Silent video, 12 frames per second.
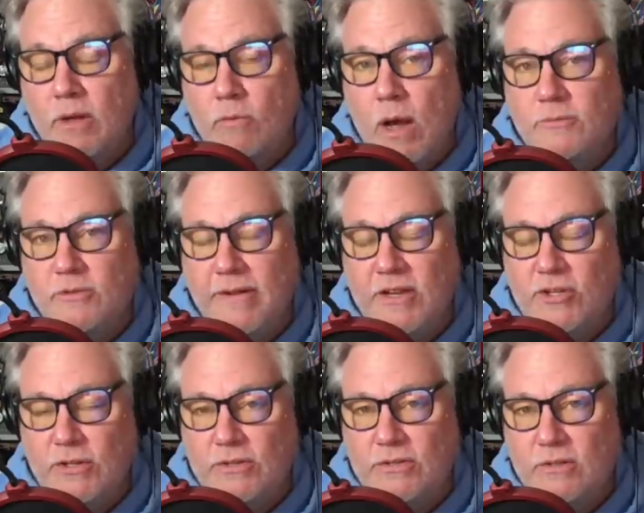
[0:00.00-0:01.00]

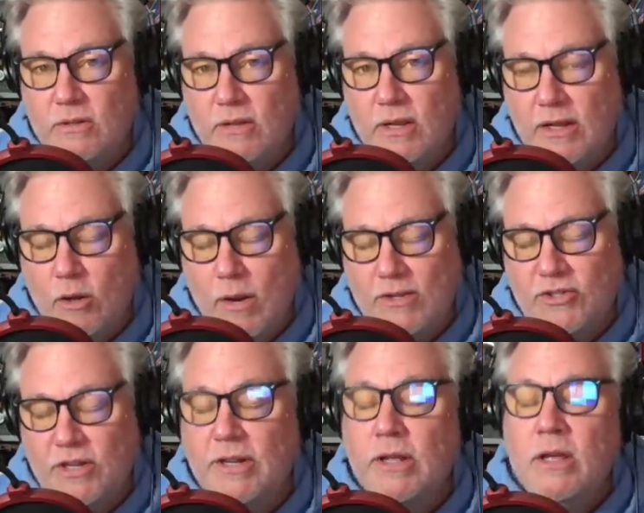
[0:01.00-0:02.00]
Robservations in
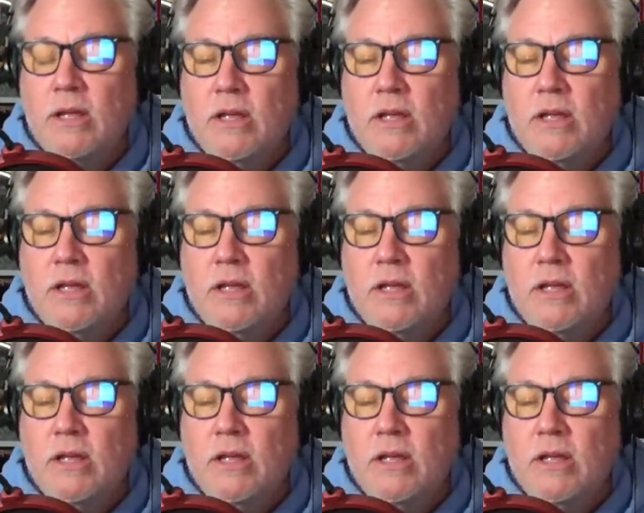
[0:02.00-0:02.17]
question.